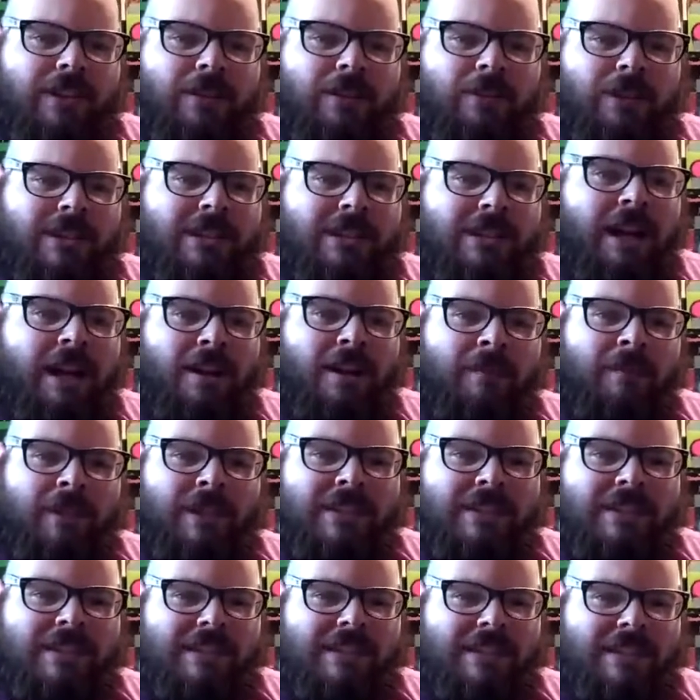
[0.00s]
and
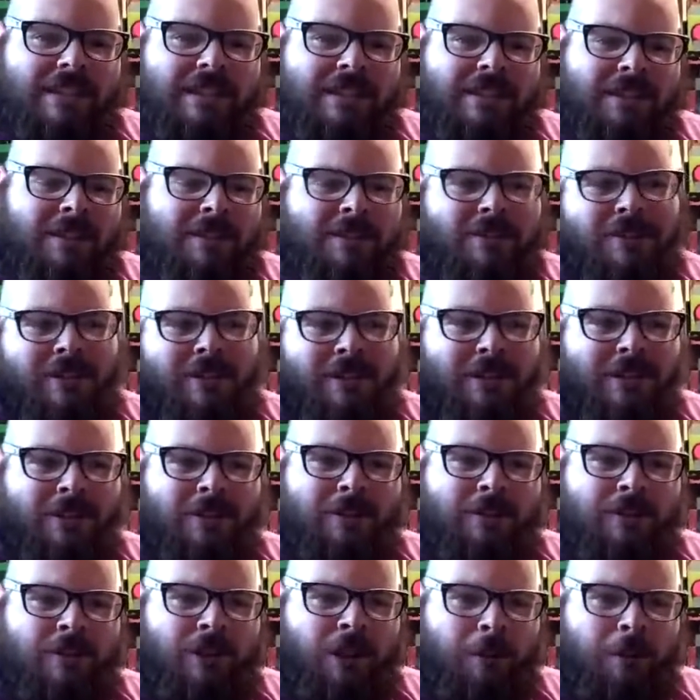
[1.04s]
retirements and
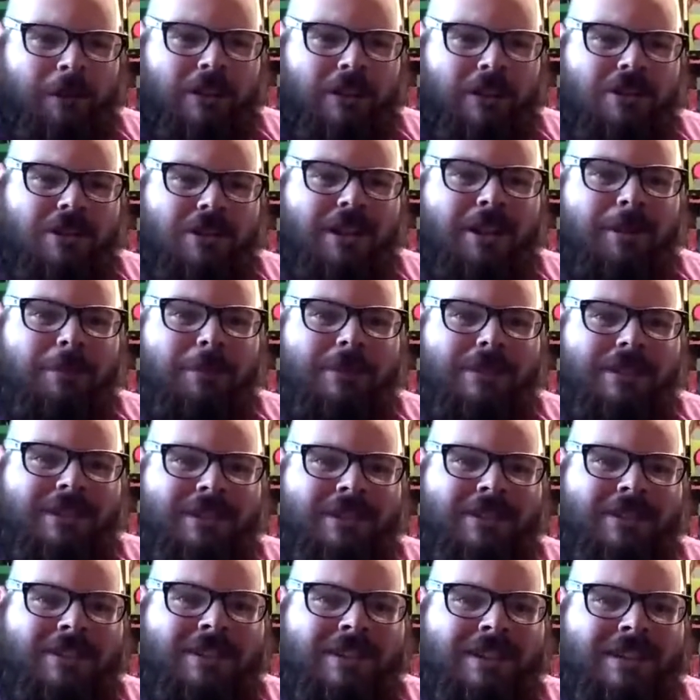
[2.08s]
jumping ship.
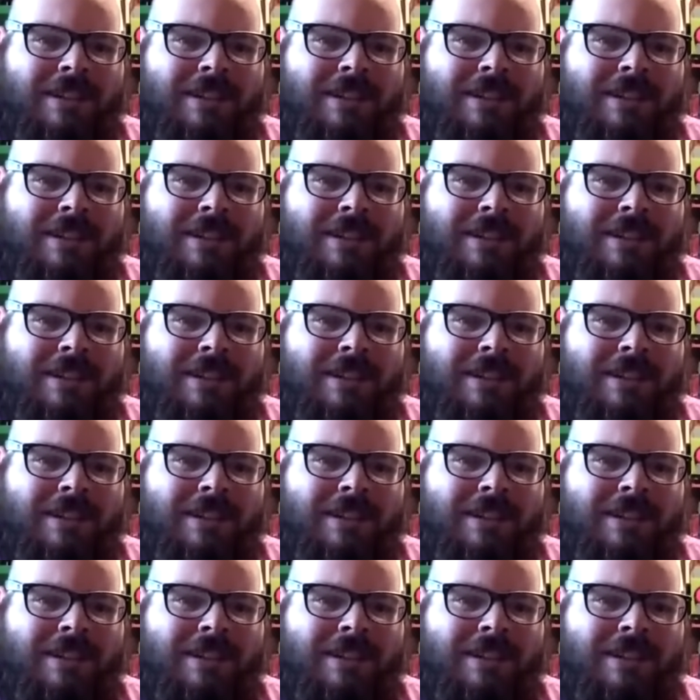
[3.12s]
So.